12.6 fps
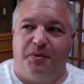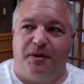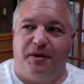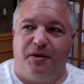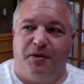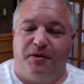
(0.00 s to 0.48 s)

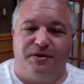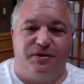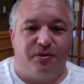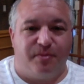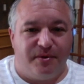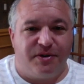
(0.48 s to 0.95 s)
you, this,
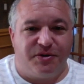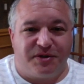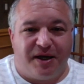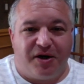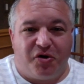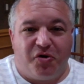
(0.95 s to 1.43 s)
little, this was
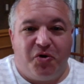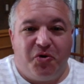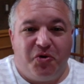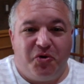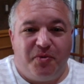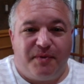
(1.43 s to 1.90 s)
kind of
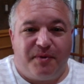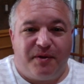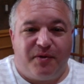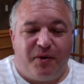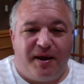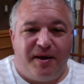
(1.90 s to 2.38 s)
crude, but but
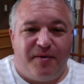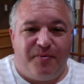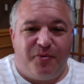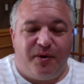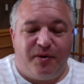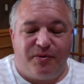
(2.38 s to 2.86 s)
the way he
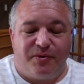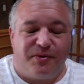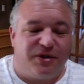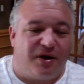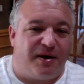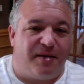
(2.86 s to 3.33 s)
we were
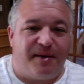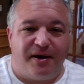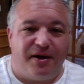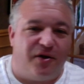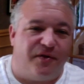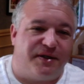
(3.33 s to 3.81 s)
talking about
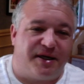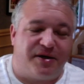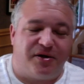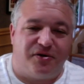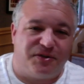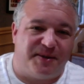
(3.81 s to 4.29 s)
you know the
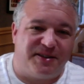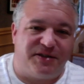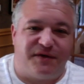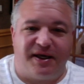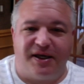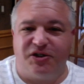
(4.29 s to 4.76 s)
technical
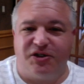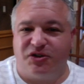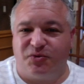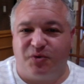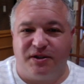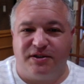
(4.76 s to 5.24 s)

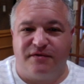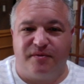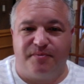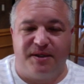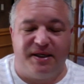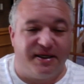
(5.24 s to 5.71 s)
specifications once of the
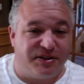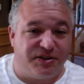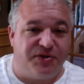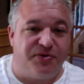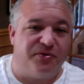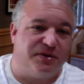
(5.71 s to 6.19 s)

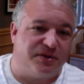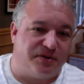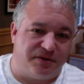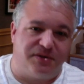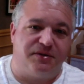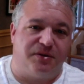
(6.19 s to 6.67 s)
PS2. This
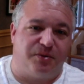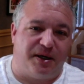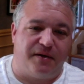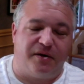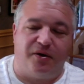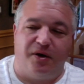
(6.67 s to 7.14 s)
was a
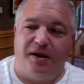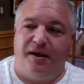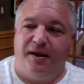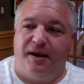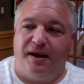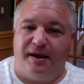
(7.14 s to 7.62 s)
while ago,
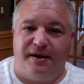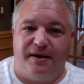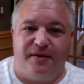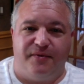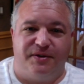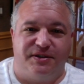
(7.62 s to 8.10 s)
and
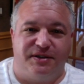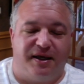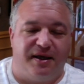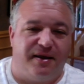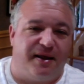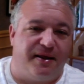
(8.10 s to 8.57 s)
he was
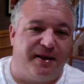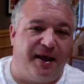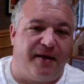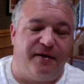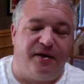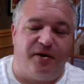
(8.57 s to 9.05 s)
saying yeah
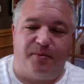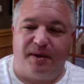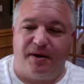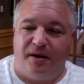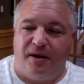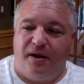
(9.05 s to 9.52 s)
yeah you know
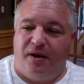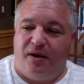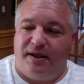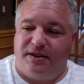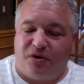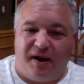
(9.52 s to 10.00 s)
but
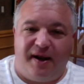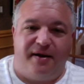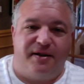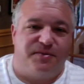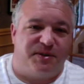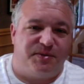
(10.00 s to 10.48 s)
it's great,
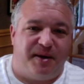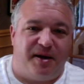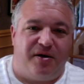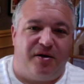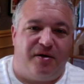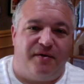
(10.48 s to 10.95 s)
it's much
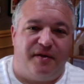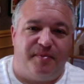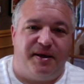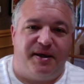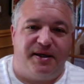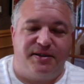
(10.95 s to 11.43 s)
better than the
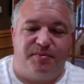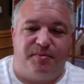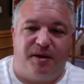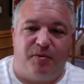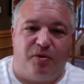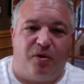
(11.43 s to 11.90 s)
PS,
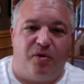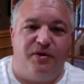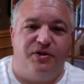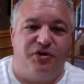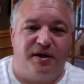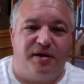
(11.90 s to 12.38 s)
but we're always
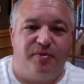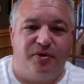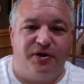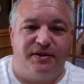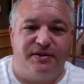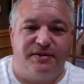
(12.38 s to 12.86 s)
trying to
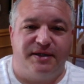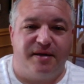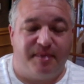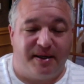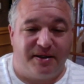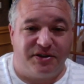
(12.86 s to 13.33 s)
put ten
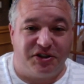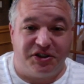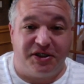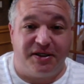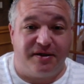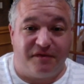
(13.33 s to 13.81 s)
pounds of
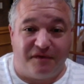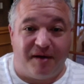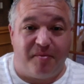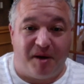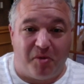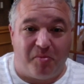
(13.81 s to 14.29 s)
shit in a
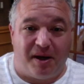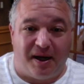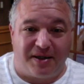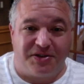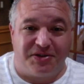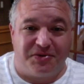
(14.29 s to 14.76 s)
five pound
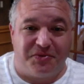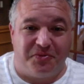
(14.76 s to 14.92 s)
box,